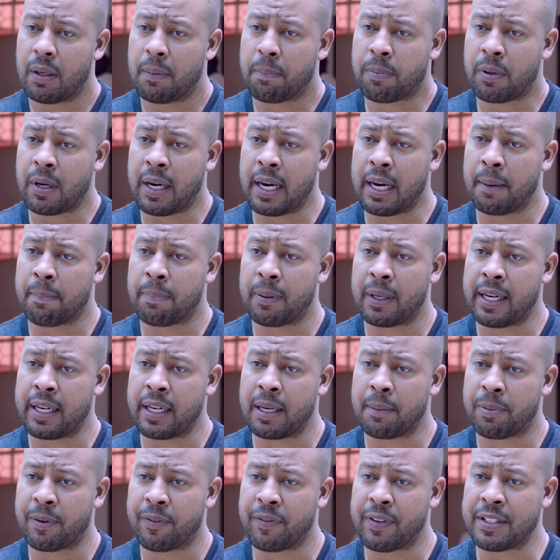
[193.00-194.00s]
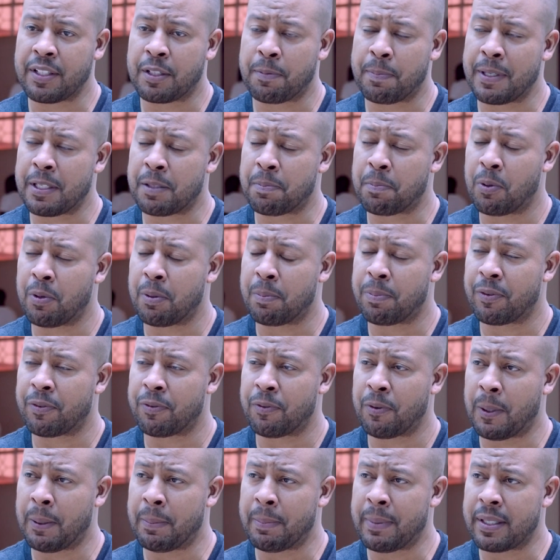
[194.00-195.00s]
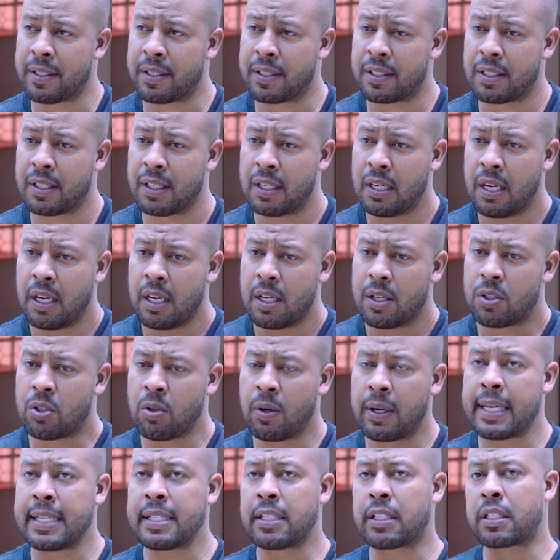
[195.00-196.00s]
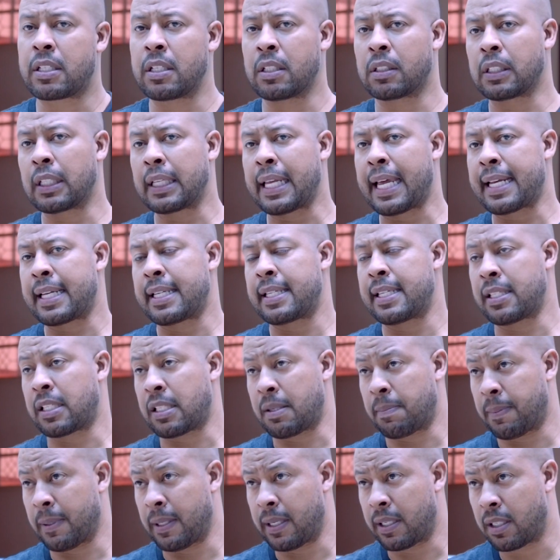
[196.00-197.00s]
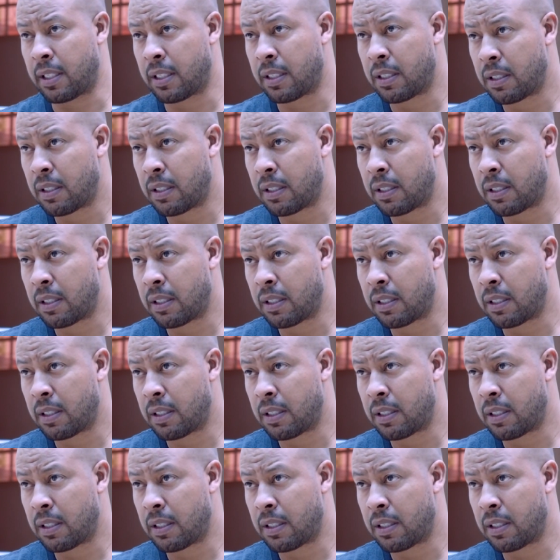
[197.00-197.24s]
Prior planning prevents piss poor performance. So it instilled a lot of discipline.